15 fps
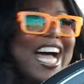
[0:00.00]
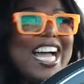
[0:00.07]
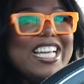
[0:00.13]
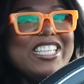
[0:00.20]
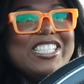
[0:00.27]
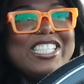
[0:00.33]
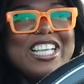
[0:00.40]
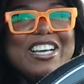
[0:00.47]
I
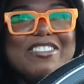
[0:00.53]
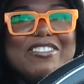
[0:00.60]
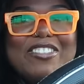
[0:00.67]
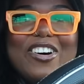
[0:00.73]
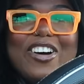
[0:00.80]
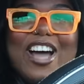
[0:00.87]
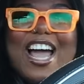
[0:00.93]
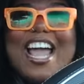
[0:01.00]
used to
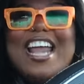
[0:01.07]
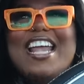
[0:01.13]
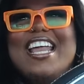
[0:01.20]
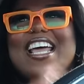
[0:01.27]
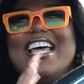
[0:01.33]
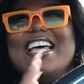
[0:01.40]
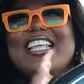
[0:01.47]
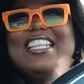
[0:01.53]
avoid
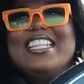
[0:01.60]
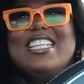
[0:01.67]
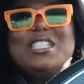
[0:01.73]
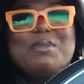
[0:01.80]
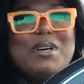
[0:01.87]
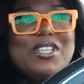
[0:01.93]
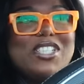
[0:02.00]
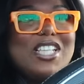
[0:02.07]
this
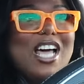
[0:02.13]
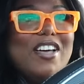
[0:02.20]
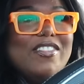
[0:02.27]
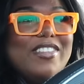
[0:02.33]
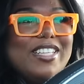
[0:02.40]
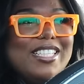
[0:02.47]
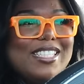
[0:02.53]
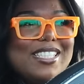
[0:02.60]
post
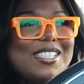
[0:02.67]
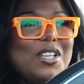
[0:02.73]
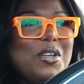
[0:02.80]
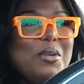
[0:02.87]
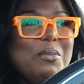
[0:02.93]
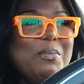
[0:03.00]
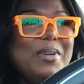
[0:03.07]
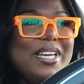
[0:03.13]
office
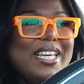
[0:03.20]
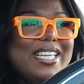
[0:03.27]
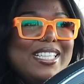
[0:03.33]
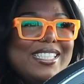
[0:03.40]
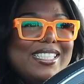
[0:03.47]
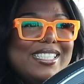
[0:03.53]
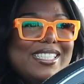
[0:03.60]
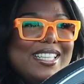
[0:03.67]

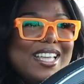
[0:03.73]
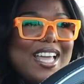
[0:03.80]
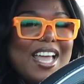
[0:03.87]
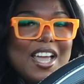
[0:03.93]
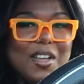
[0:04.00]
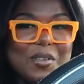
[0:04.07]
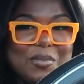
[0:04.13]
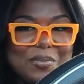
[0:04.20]
because
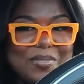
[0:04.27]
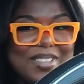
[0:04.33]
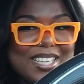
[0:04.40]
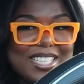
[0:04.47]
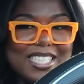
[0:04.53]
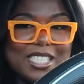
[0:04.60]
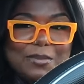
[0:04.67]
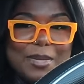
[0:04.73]
it
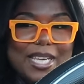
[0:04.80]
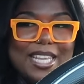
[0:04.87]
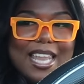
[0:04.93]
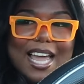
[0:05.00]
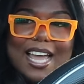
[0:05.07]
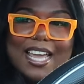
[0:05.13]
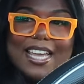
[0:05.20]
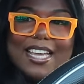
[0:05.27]
just be
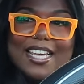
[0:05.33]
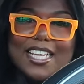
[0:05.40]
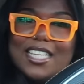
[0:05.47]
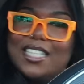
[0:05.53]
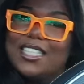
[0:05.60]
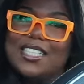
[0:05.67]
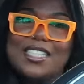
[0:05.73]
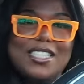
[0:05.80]
like,
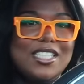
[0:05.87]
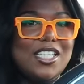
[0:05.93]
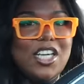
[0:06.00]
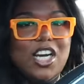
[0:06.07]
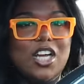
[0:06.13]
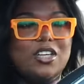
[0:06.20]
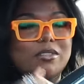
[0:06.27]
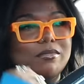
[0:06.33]
you
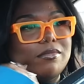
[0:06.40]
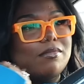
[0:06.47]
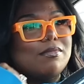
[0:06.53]
know,